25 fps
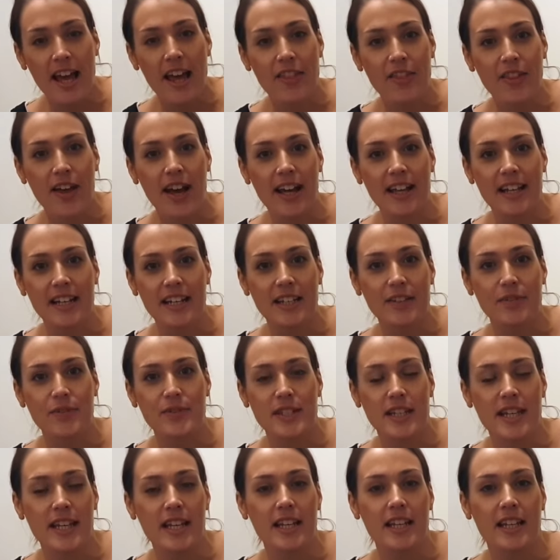that
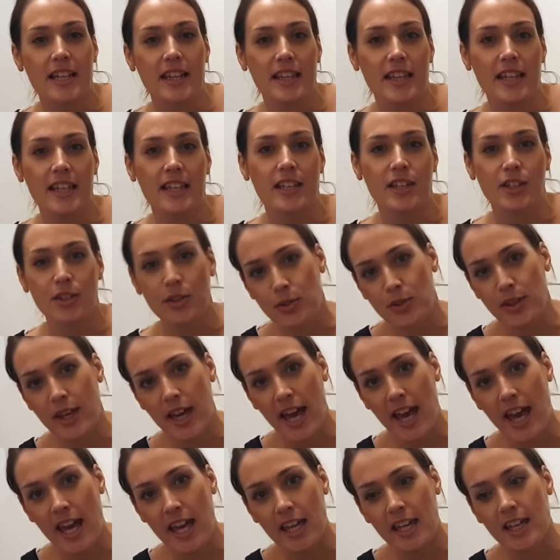lives in the
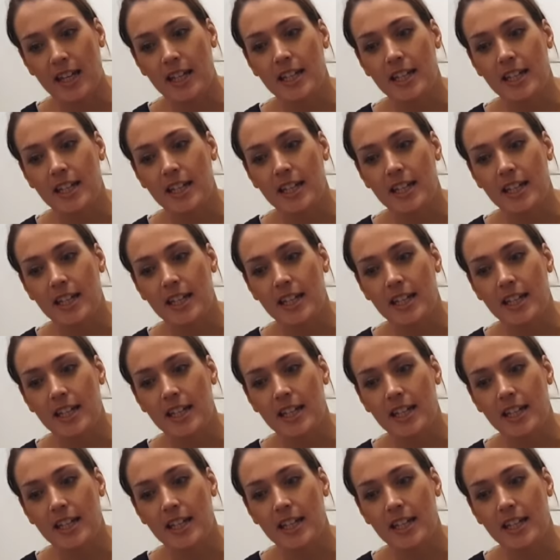UK.